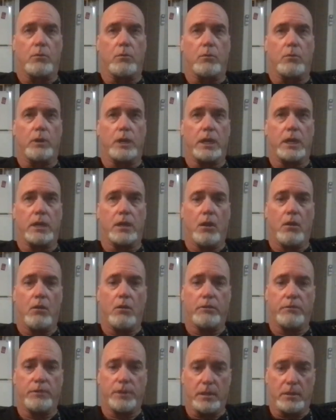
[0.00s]
we know
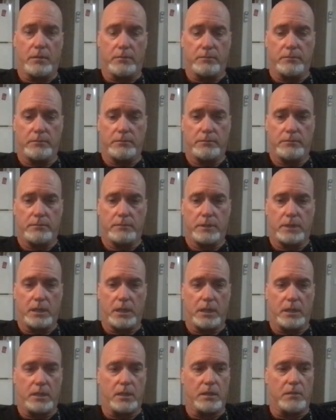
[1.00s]
of him
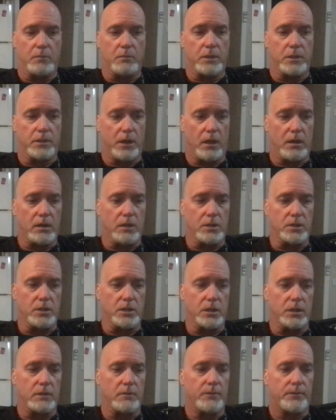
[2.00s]
in the
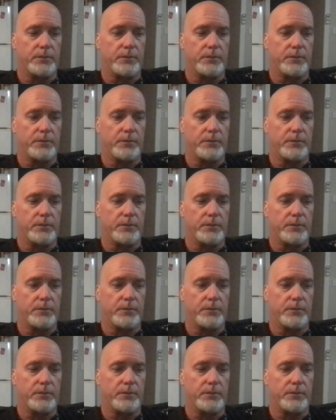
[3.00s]
mythology